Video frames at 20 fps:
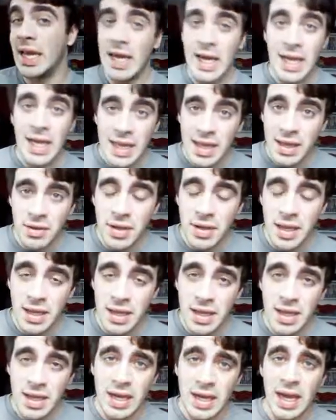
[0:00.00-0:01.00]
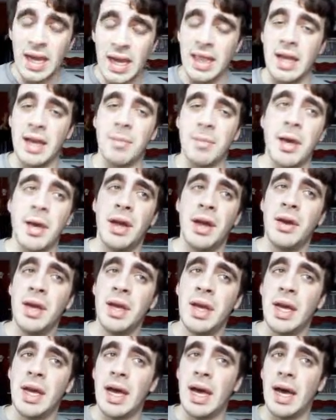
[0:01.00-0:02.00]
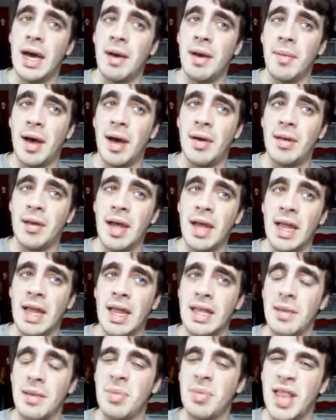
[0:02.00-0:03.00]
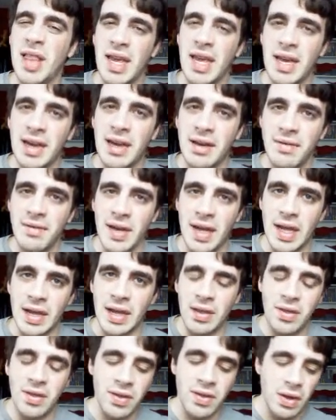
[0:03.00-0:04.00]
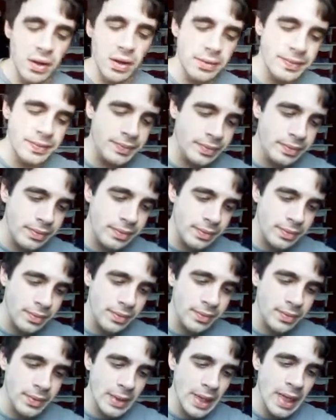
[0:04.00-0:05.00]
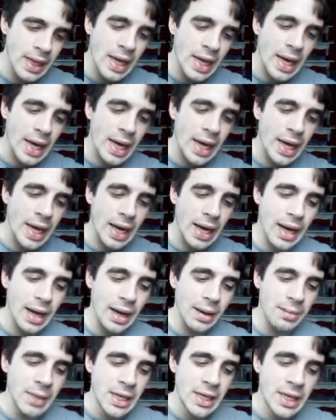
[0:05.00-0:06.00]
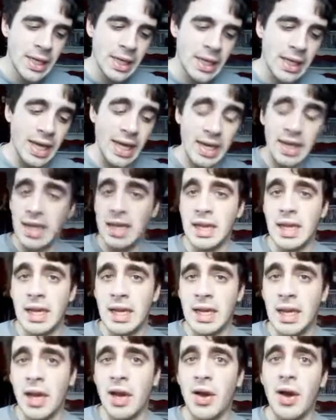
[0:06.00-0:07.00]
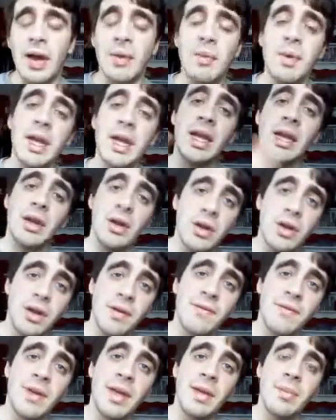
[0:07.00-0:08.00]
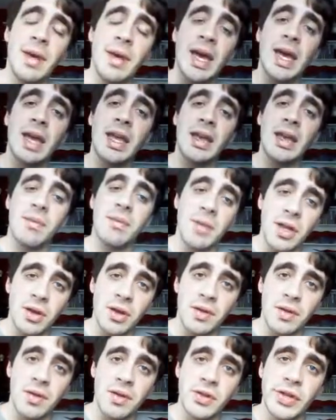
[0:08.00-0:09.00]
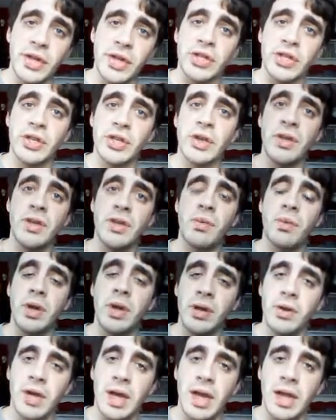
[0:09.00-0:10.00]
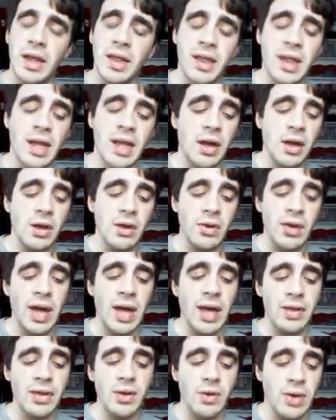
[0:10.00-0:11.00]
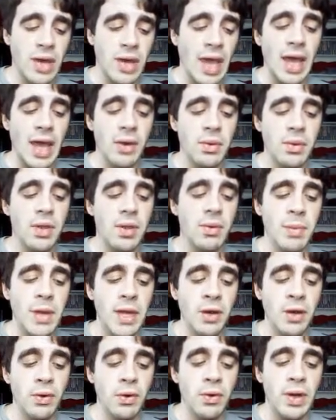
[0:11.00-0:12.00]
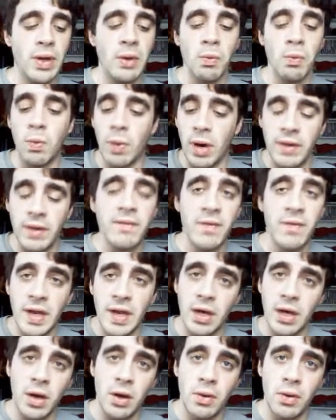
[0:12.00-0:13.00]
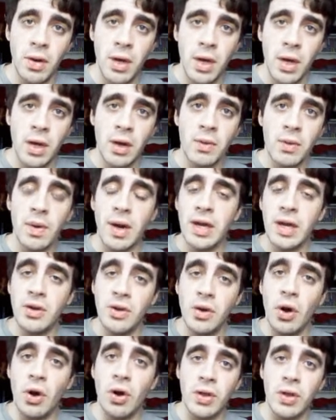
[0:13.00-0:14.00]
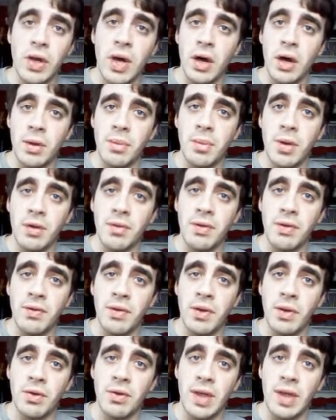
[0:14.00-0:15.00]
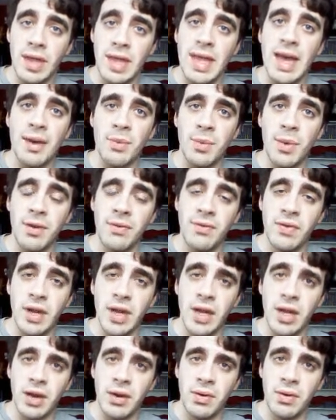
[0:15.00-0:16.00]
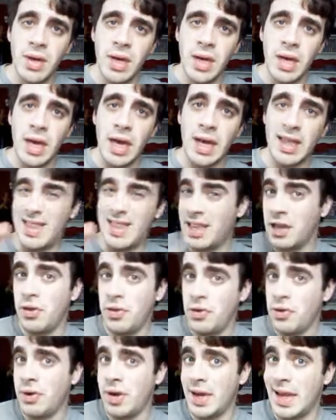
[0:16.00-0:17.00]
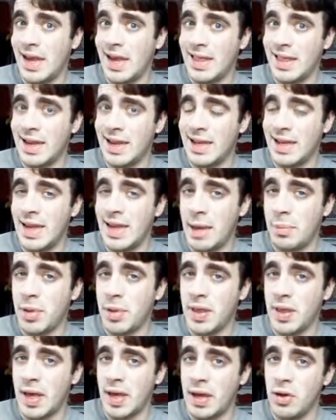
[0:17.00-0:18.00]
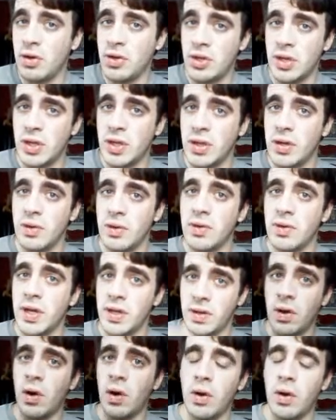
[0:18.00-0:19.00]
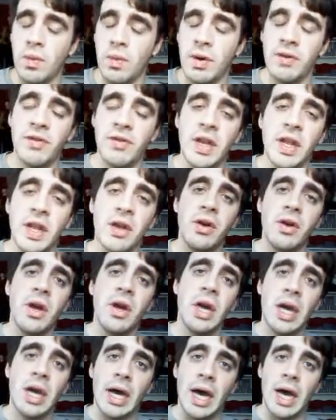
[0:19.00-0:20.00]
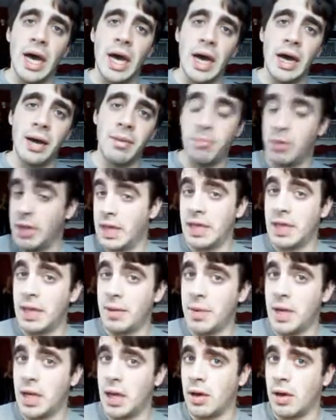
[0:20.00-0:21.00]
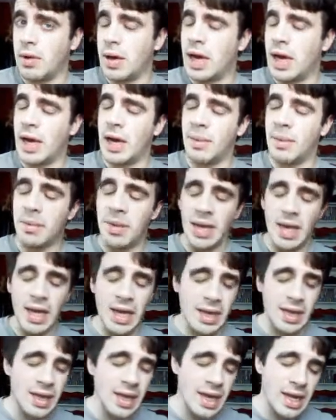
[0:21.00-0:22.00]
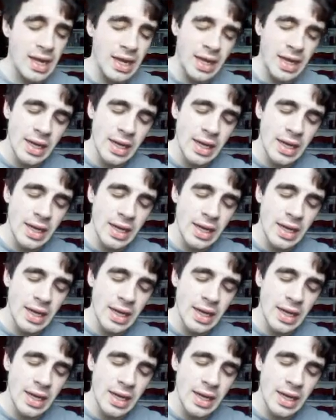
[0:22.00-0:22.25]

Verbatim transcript: still things that you got to think about. Um, I, I like to plan in advance. So, um... that's the dealio. I want your feedback. Give me your suggestions. What do you guys think? Are you guys okay with me doing one video where I do all the comic book reviews in that one video? I still do it as in-depth as I usually do, just all in one video. Um, please let me know. Um, like I said,